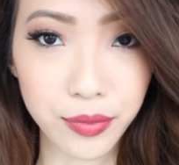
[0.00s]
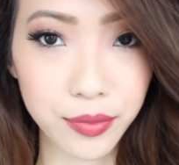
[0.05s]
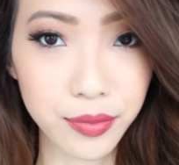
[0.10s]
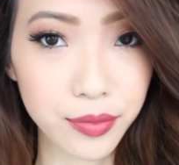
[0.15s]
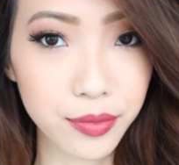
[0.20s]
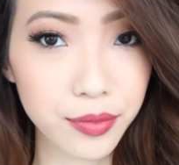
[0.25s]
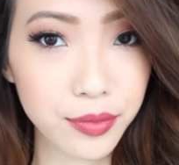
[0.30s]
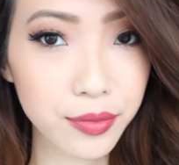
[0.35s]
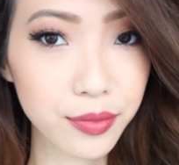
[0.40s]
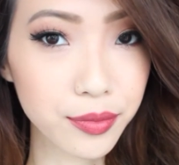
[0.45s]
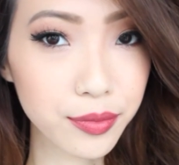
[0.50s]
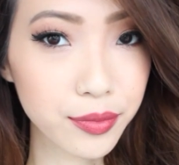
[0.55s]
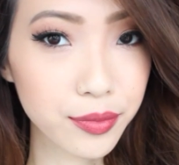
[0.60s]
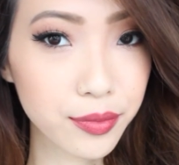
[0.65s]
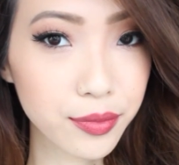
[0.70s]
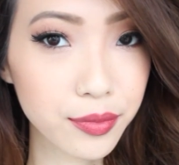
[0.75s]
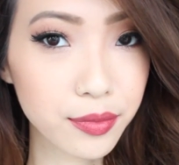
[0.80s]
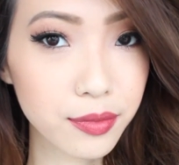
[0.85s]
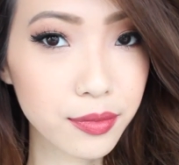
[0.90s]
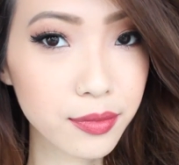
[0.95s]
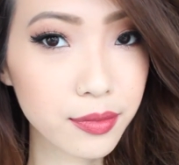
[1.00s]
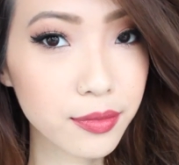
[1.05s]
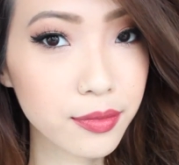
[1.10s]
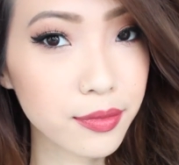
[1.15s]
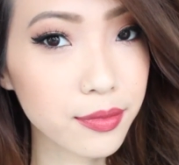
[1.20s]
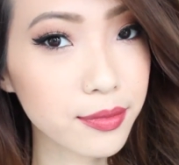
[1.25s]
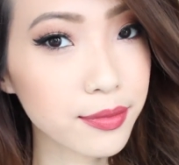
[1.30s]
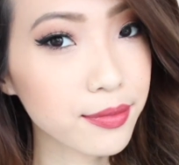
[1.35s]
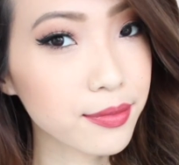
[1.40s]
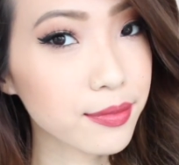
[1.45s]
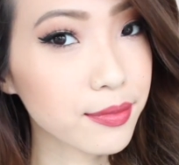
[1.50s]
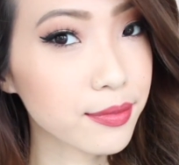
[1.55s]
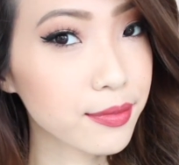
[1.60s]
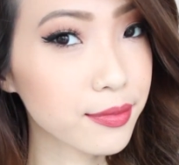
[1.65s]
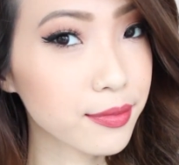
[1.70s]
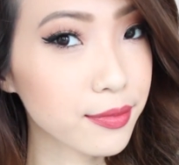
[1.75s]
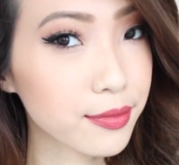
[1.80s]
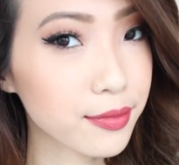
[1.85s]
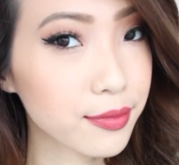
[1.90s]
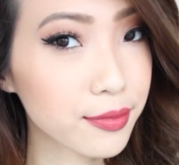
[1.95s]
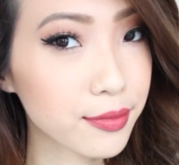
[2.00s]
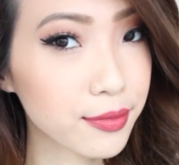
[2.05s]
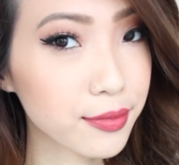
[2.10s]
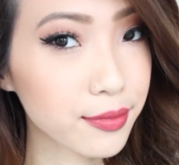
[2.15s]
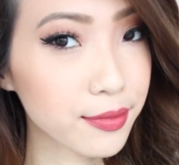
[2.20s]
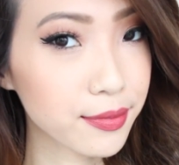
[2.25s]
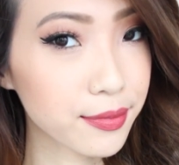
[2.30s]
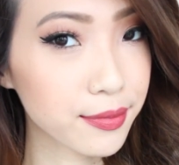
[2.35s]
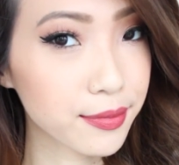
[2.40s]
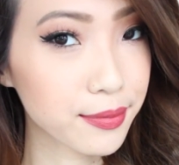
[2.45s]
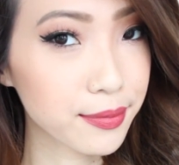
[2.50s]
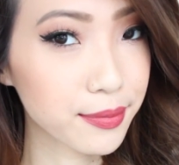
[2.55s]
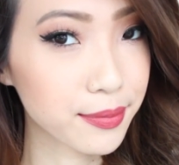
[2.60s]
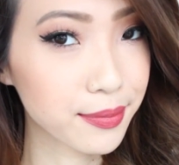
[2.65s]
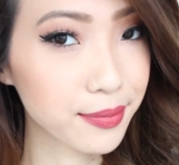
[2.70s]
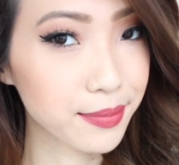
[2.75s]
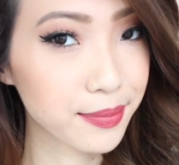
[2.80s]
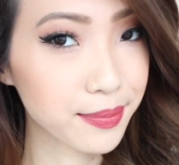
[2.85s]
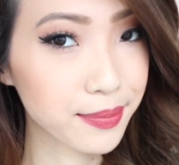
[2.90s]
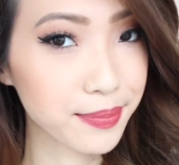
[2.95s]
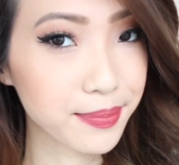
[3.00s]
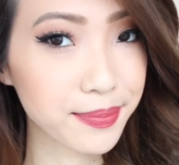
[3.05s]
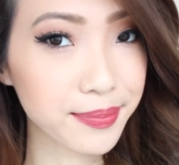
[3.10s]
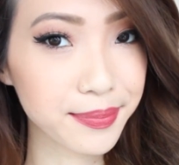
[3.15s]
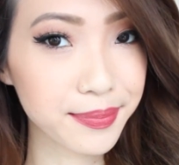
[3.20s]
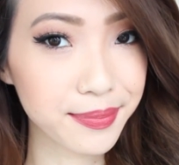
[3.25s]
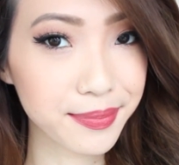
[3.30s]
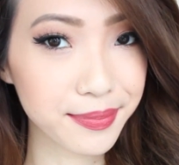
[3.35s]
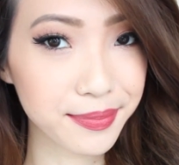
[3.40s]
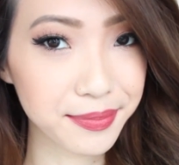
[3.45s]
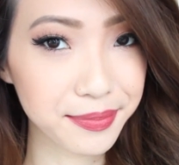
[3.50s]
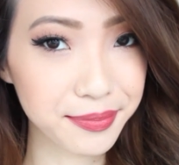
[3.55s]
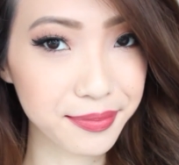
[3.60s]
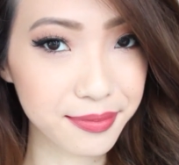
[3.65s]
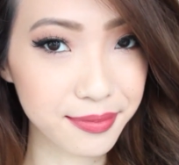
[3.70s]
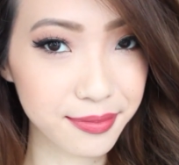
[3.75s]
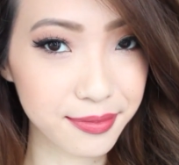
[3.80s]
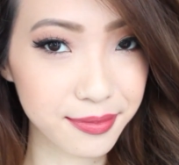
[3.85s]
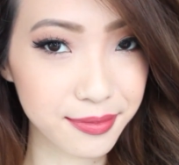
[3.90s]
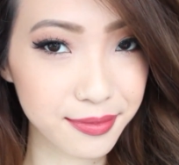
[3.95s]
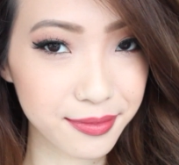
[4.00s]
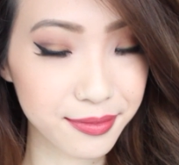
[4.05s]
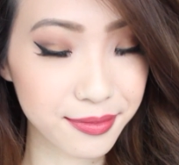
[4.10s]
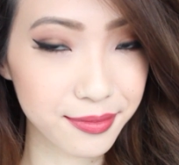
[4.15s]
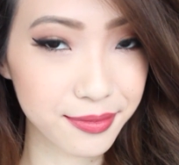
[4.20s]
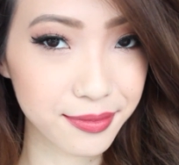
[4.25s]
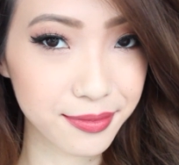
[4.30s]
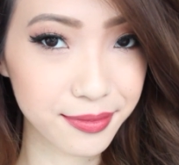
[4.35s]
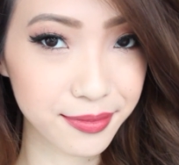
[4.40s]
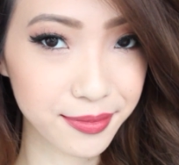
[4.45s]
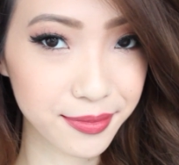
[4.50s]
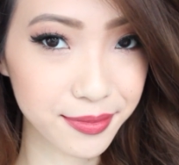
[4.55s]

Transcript: (no one is talking)